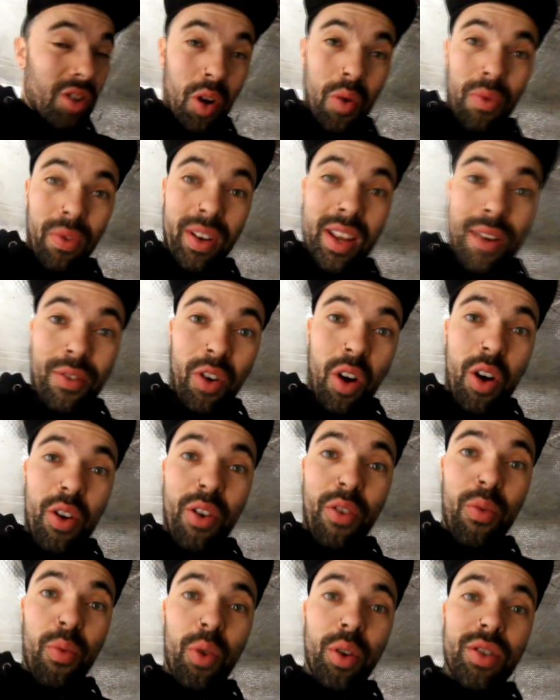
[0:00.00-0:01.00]
Hopefully I've got
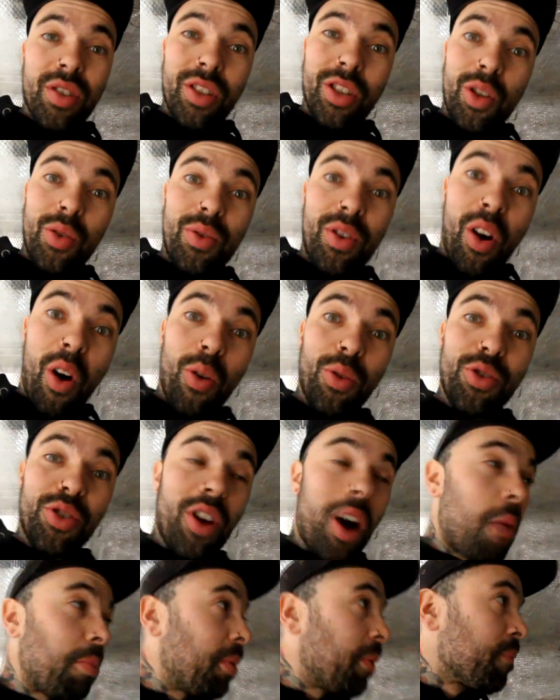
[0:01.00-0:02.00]
enough wood to do the whole
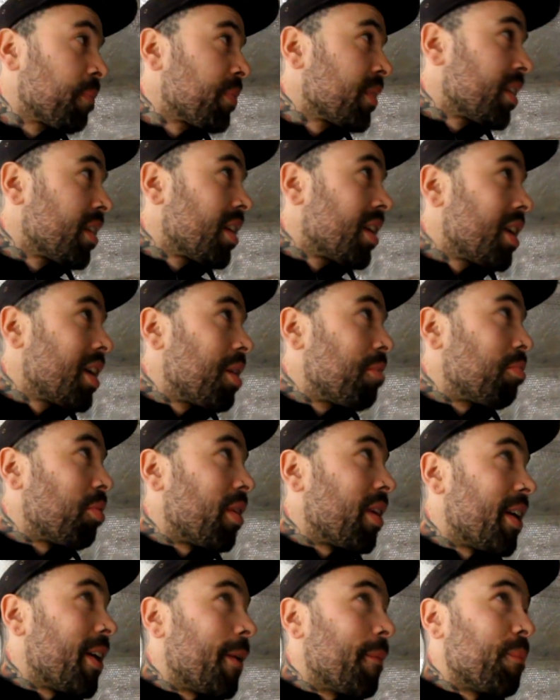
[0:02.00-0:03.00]
job.
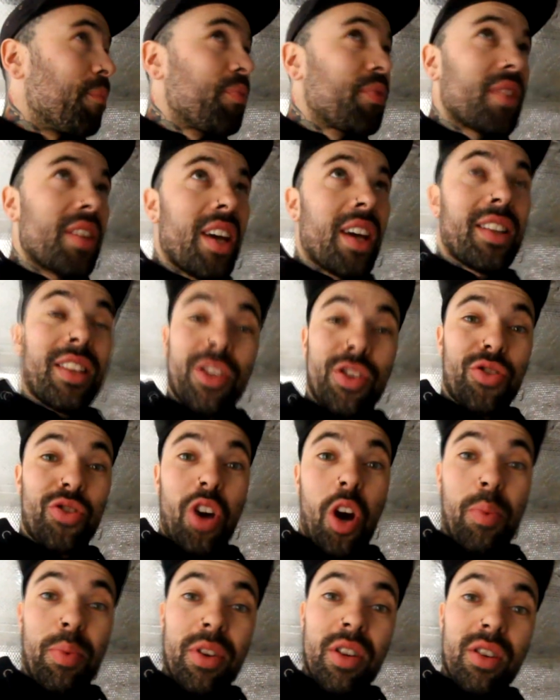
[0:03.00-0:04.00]
But yeah, this
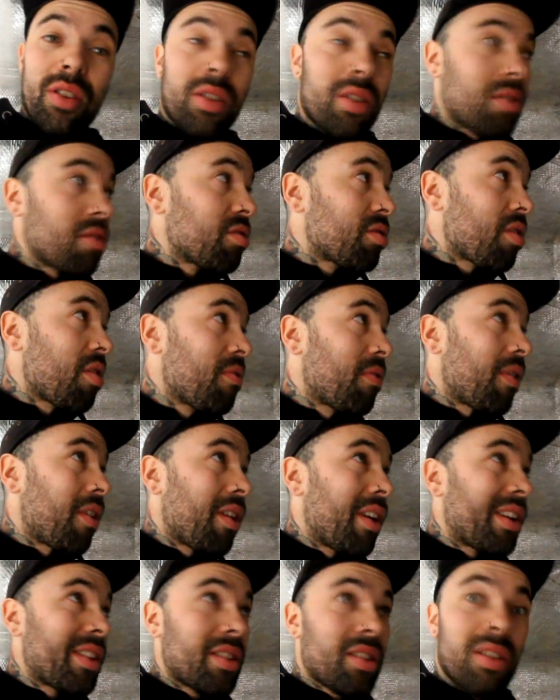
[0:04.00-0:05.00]
job is, so
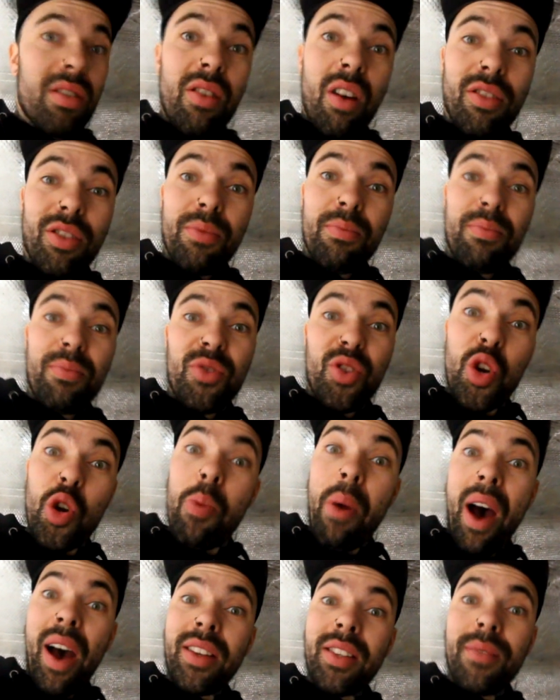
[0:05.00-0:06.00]
far it's not too
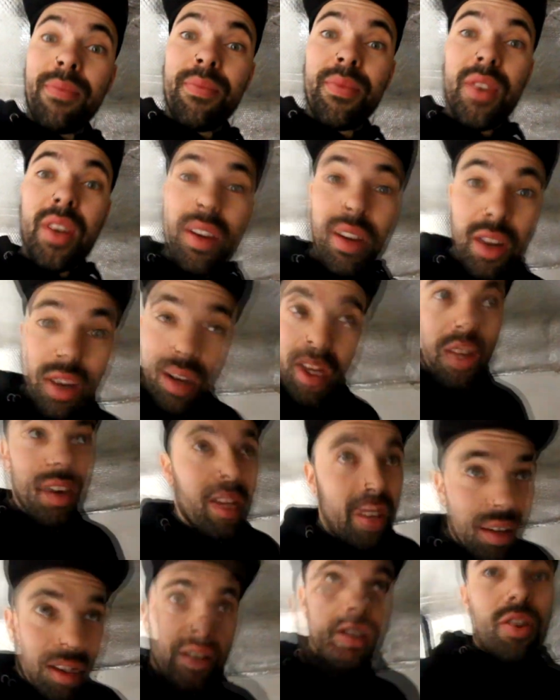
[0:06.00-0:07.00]
bad.
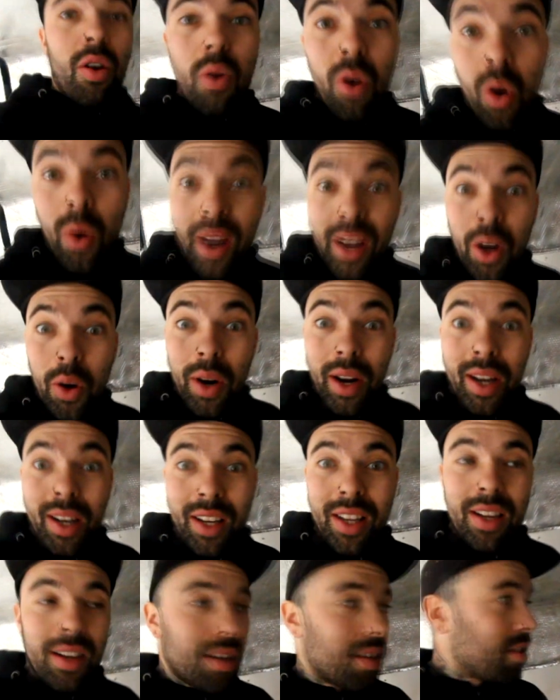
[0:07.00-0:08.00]
It's going quite
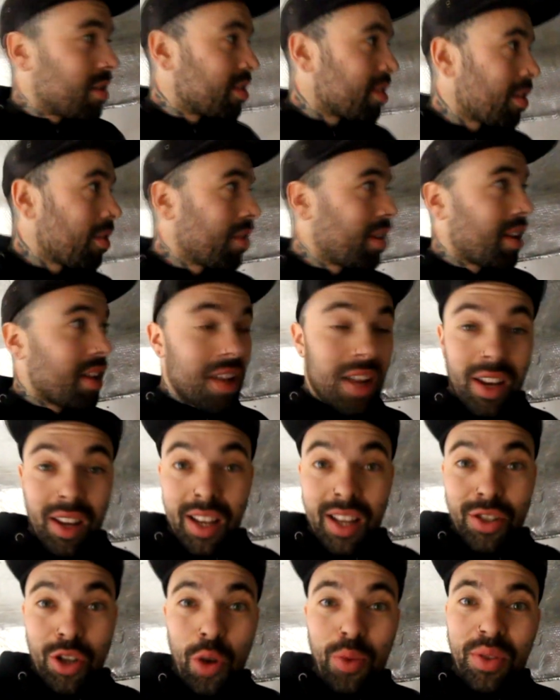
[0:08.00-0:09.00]
quickly, so
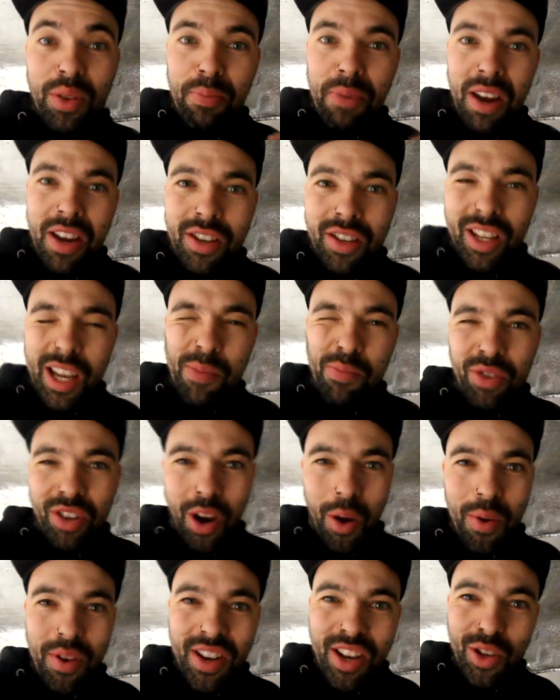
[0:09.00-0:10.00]
let's hope the pace keeps
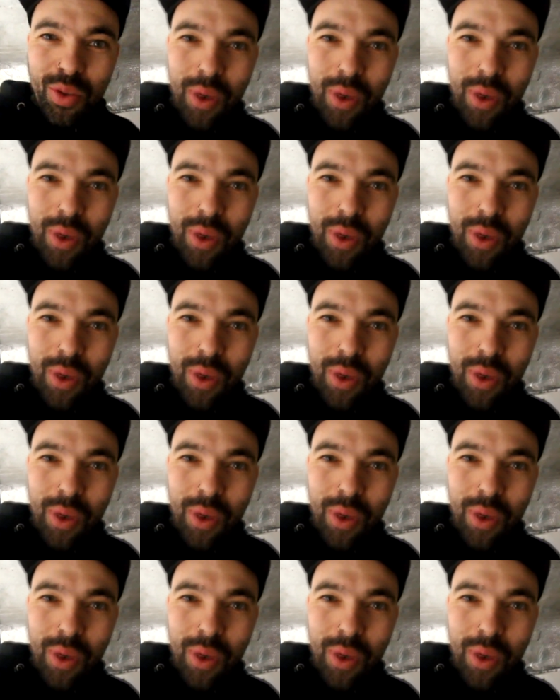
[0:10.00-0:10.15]
going this